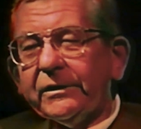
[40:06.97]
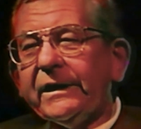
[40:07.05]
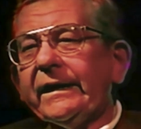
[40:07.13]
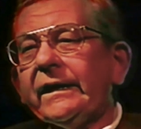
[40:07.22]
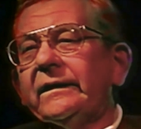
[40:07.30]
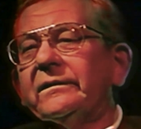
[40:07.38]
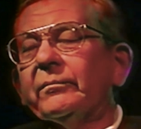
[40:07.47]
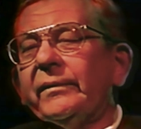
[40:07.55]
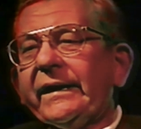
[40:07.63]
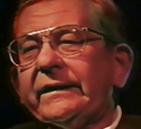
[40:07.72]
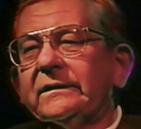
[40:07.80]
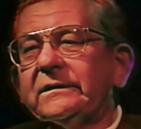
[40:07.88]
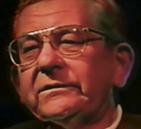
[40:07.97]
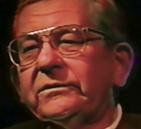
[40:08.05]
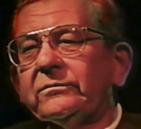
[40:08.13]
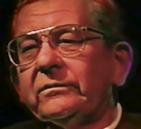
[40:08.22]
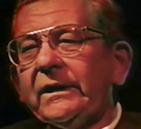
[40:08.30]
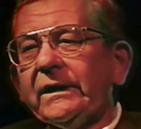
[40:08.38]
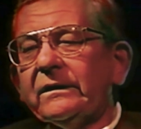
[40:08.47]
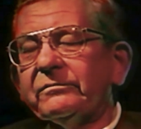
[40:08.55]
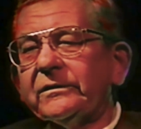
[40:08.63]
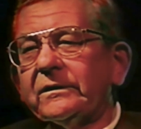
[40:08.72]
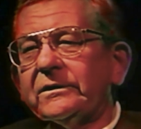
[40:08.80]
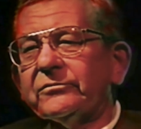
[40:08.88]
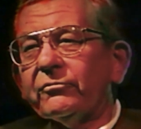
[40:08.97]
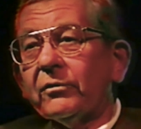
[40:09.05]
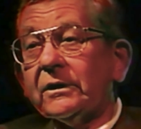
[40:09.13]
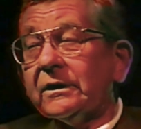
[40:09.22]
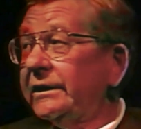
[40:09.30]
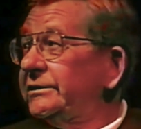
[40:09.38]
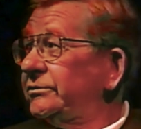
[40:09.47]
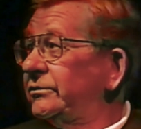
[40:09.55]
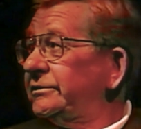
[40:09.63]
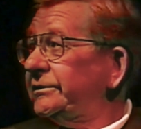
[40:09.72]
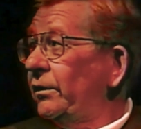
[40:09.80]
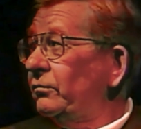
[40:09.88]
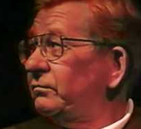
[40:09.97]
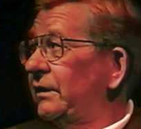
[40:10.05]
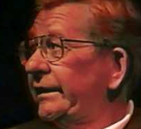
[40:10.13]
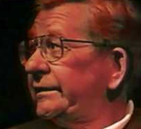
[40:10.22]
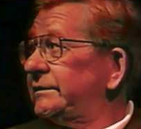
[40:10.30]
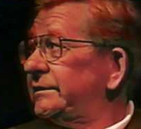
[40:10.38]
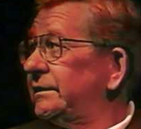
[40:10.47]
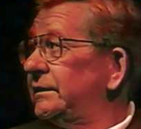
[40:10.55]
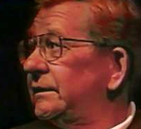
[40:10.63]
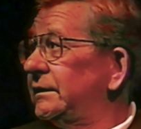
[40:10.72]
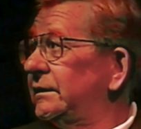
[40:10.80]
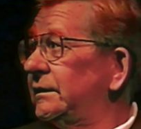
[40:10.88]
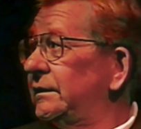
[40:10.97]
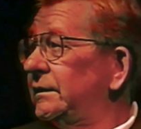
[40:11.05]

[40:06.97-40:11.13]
And looking out of the back of the 2.5-ton truck, I saw snowflakes.